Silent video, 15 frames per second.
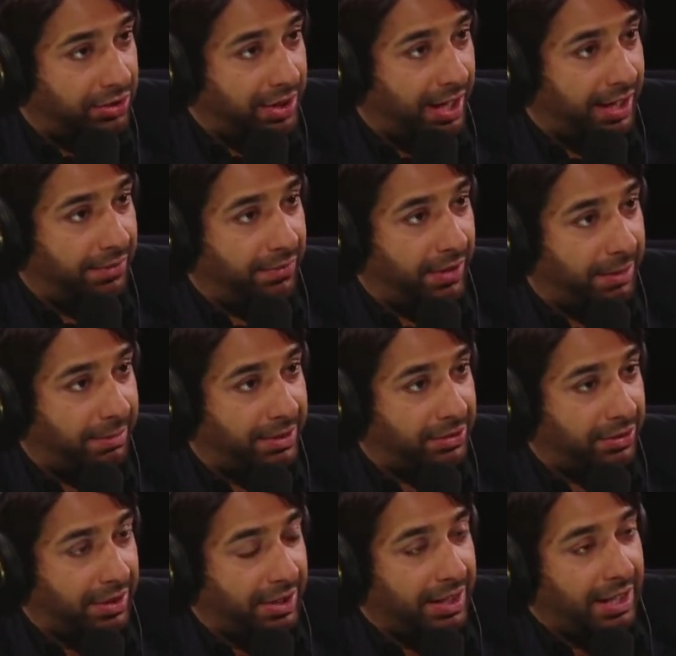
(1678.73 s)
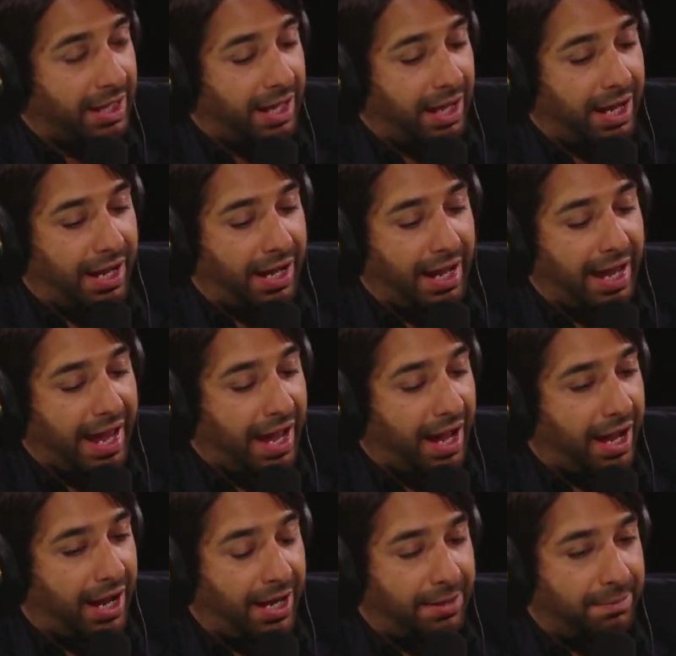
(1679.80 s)
that environmental, uh, eh,
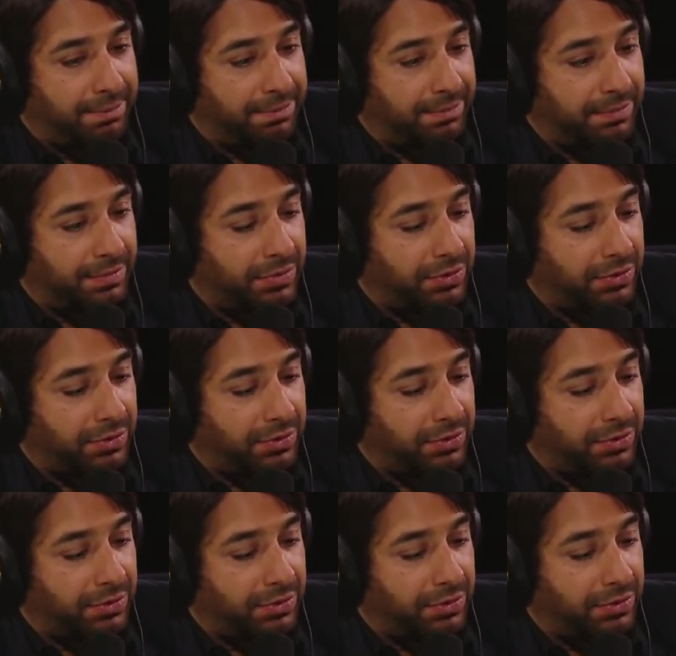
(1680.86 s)
um,